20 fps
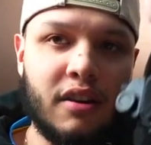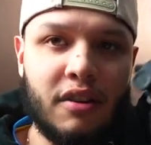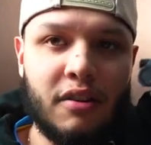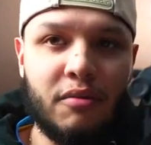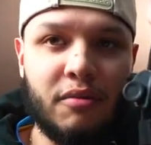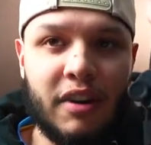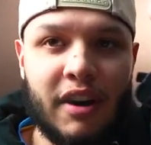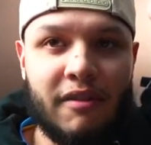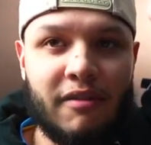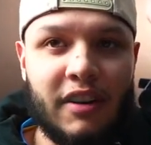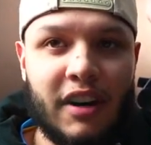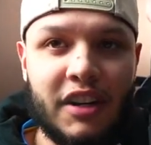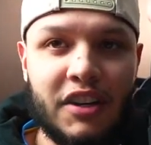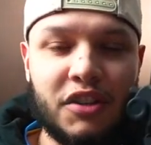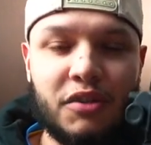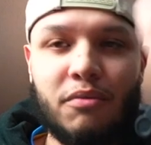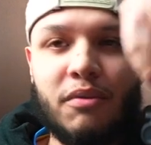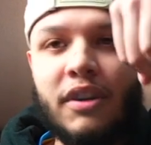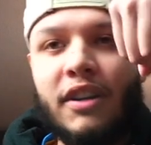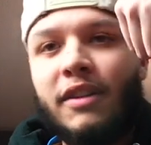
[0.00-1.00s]
whenever I
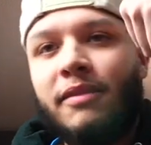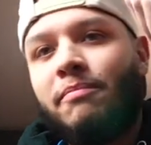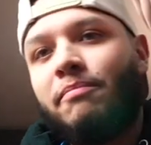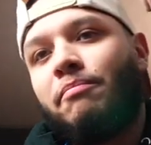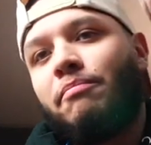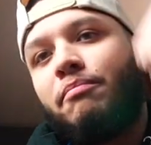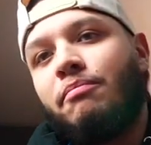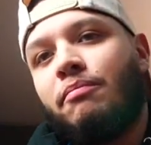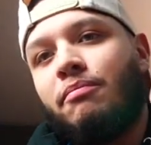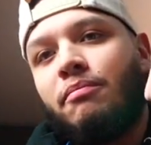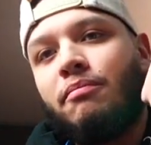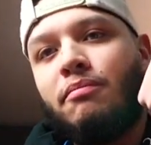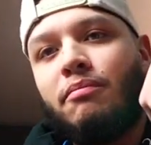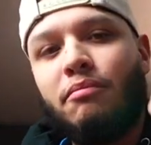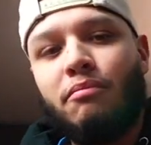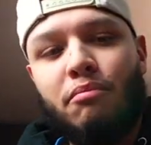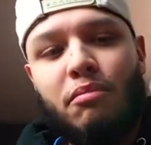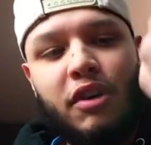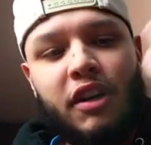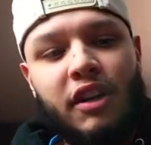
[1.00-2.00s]
just want
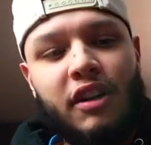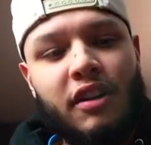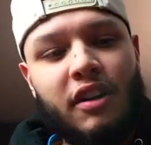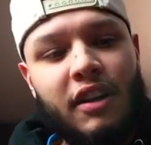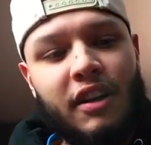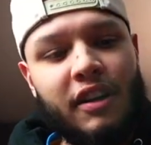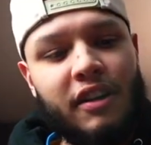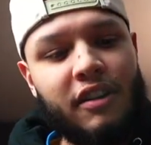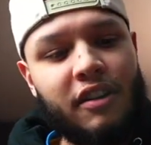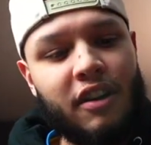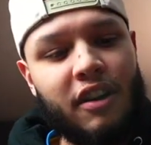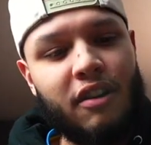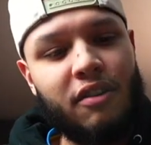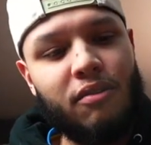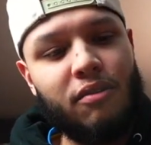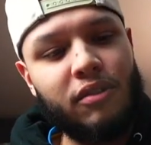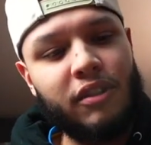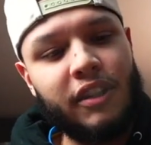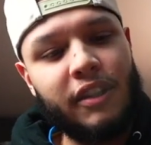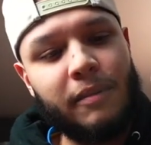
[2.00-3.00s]
to put it on, not
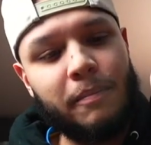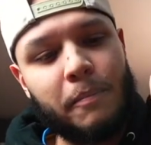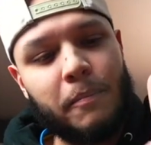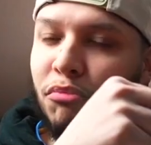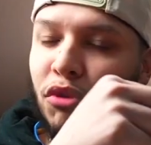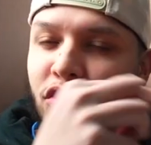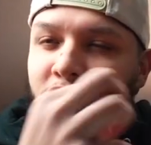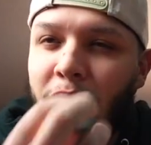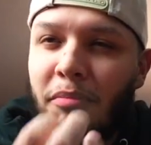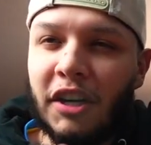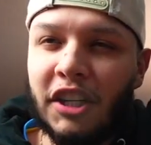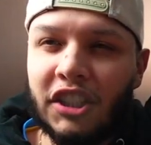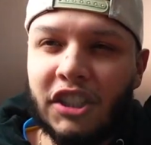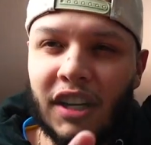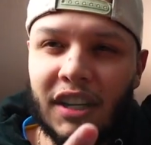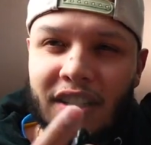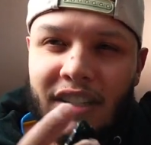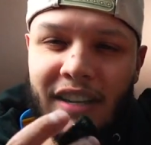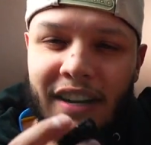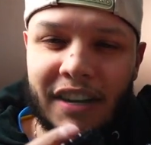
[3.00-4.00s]
hold it. Most of my
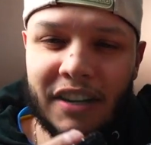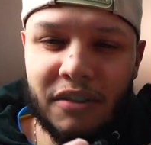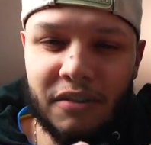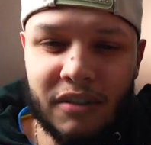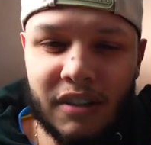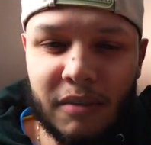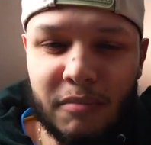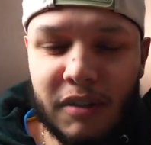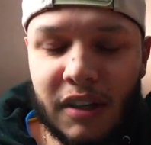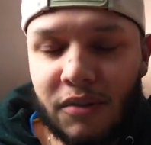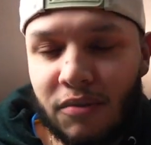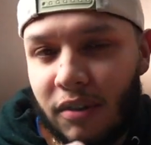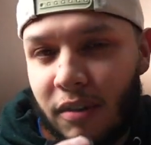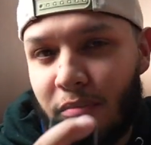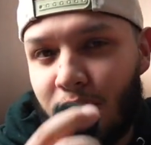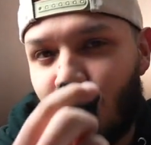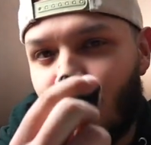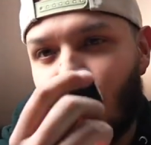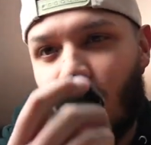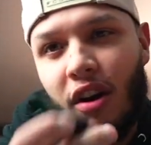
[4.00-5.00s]
shots that I do sometimes when
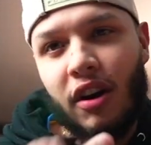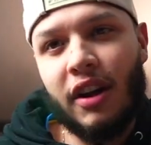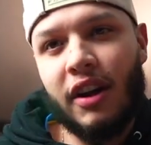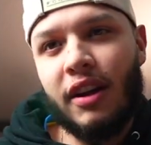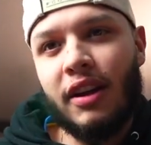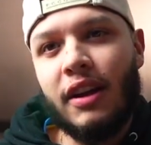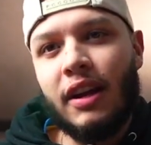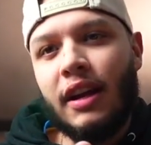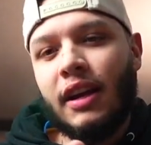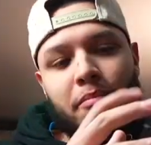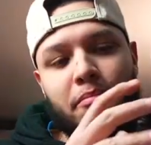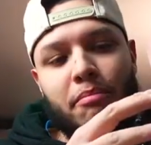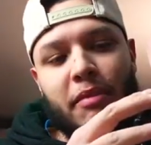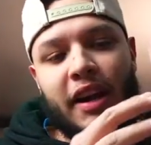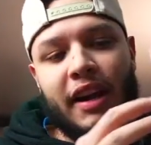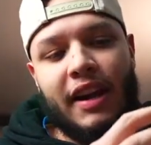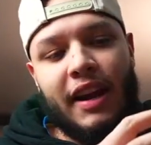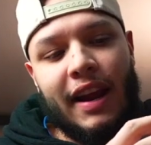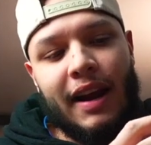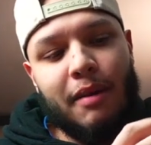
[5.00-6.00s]
I'm walking,
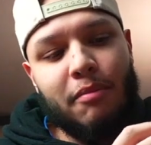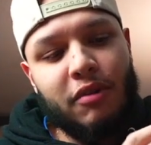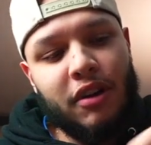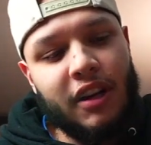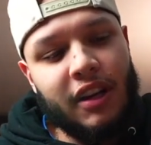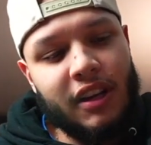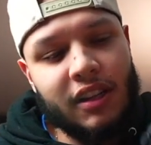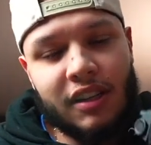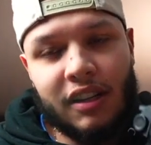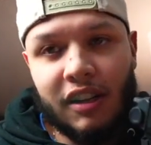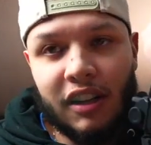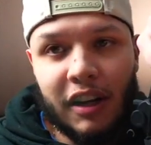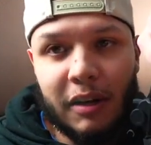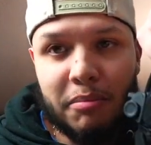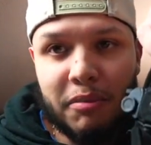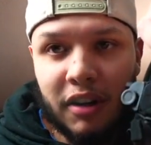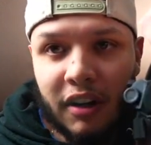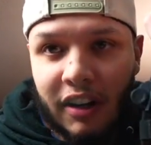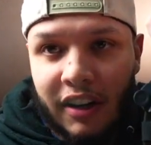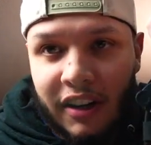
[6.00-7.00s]
my camera is
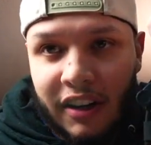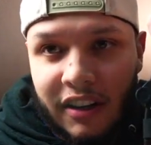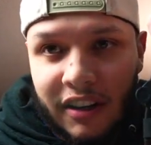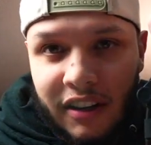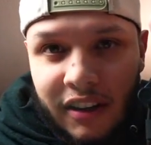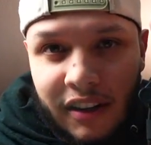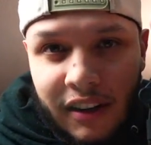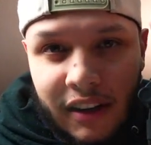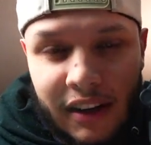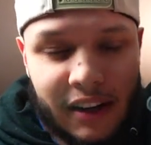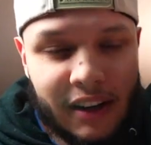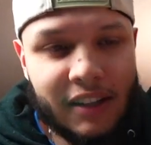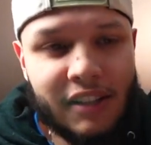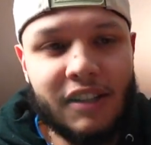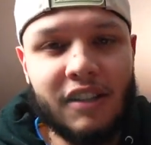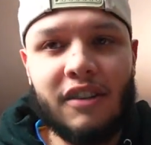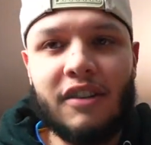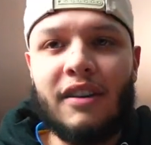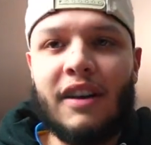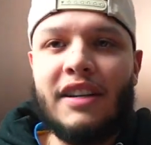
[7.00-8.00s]
clipped on here.
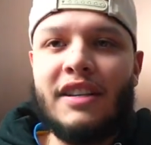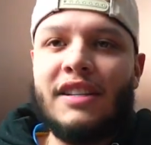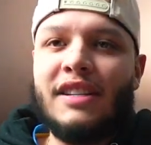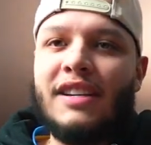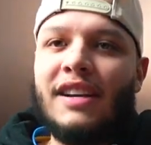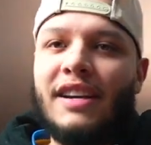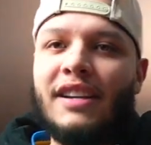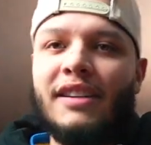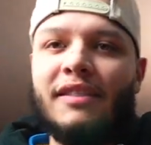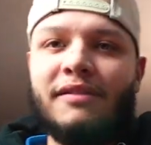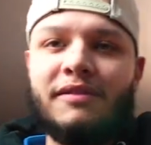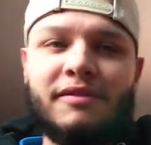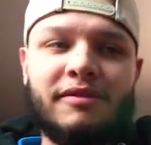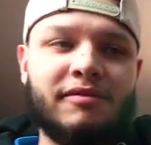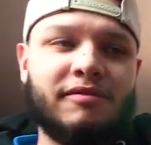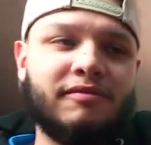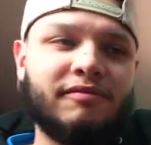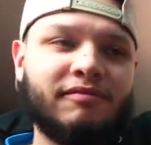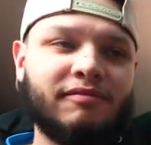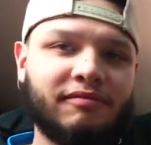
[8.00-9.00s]
So I just kind of
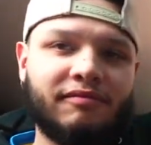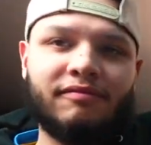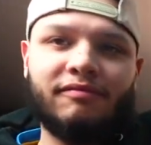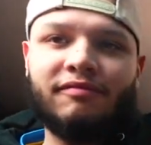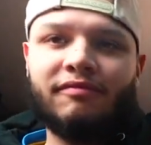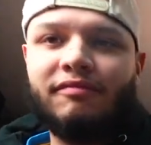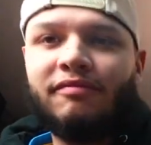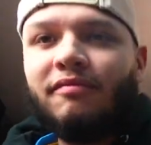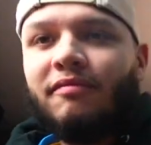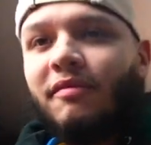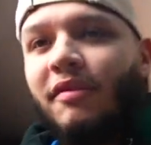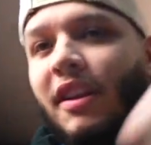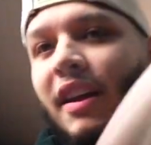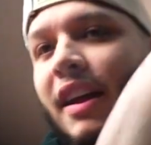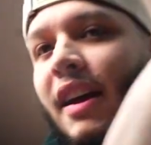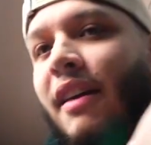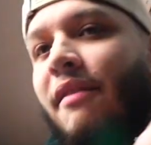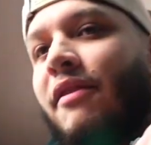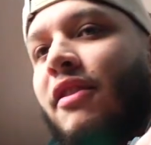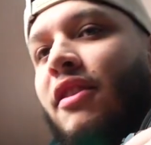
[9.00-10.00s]

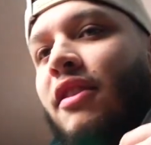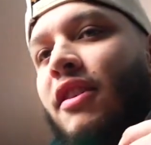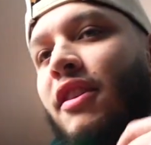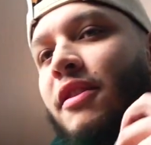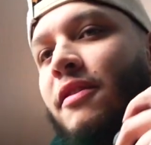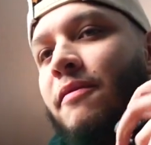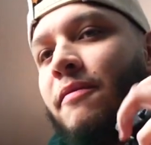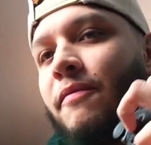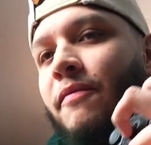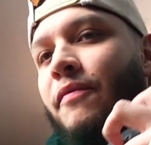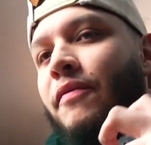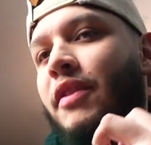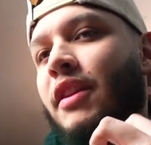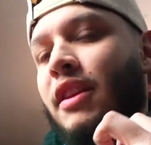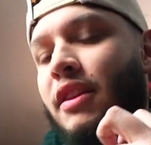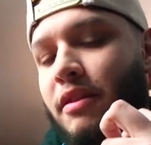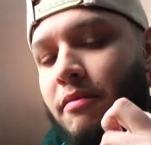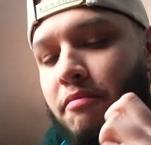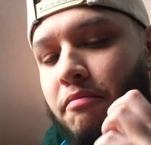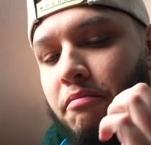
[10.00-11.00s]
have it on
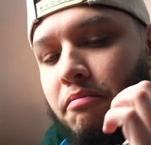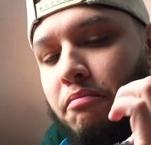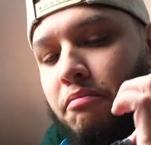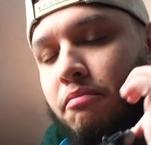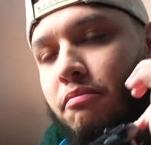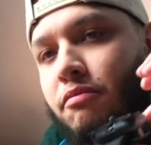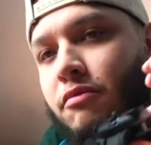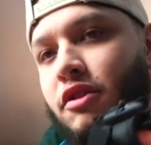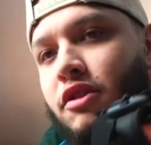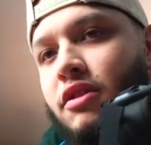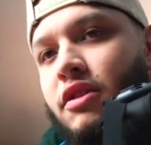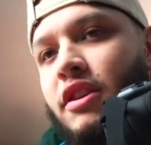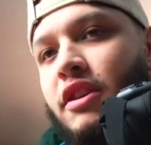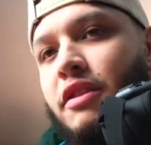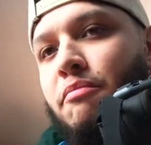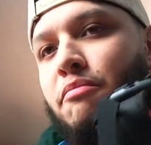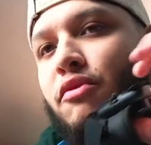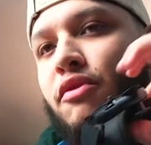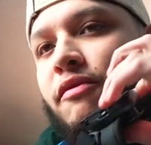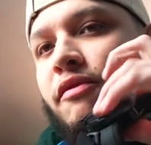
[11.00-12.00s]
and I'm kind
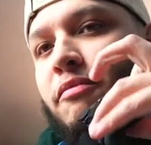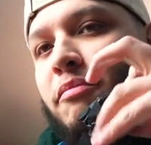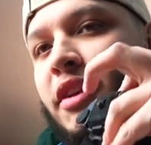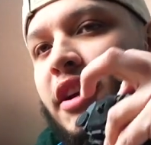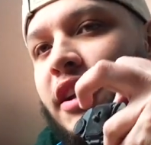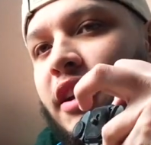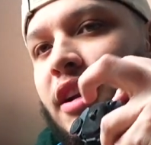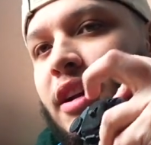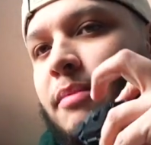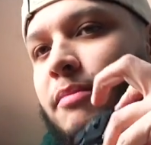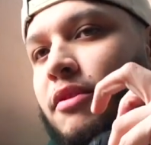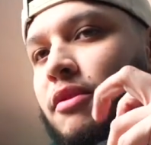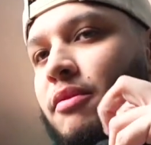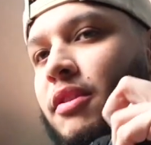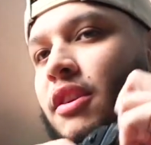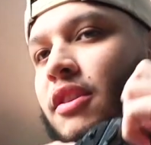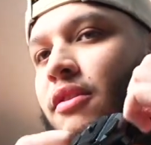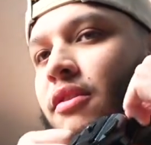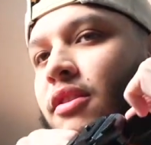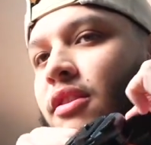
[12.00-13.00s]
of moving my camera
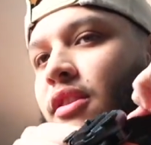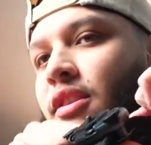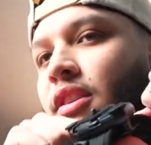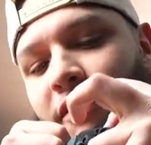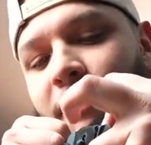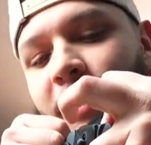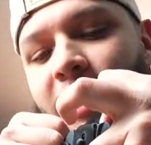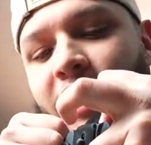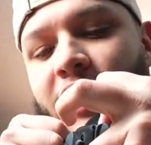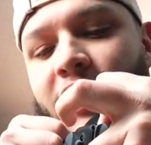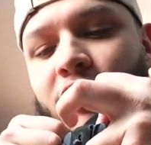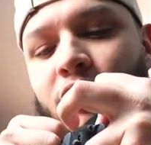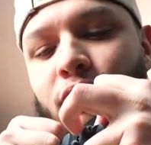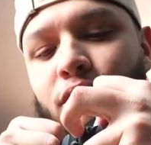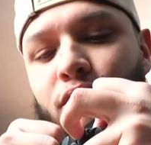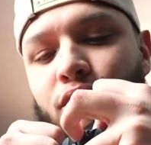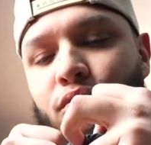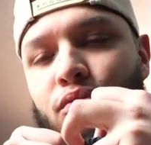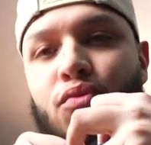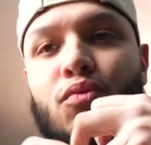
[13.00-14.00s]
around if I need
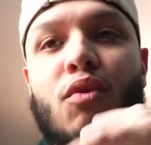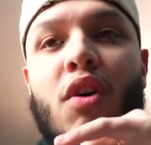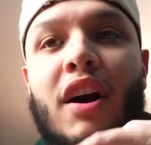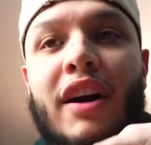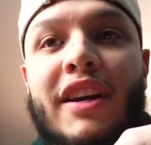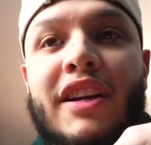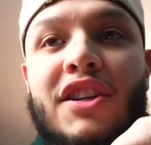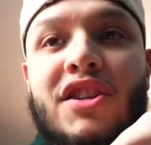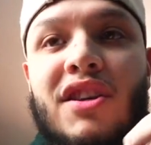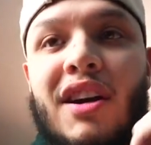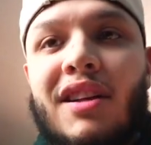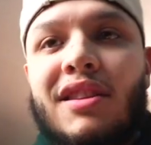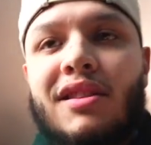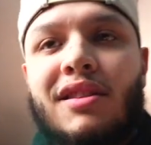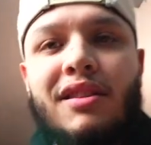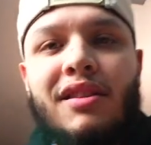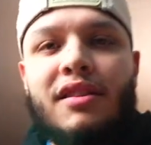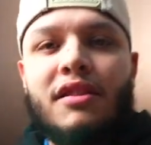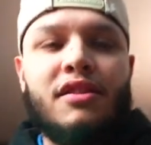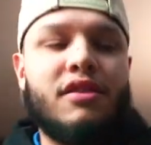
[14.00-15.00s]
those walking shots.
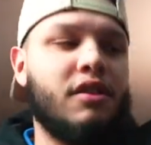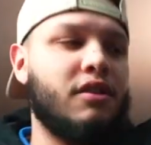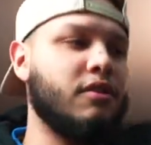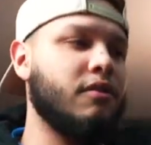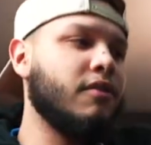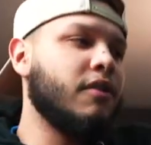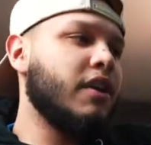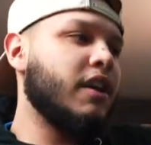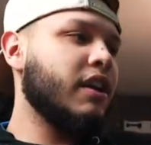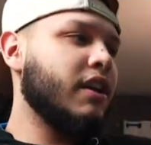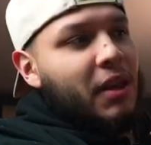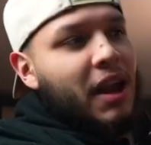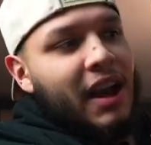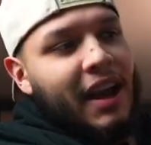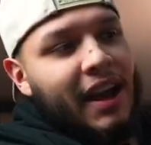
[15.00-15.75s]
So I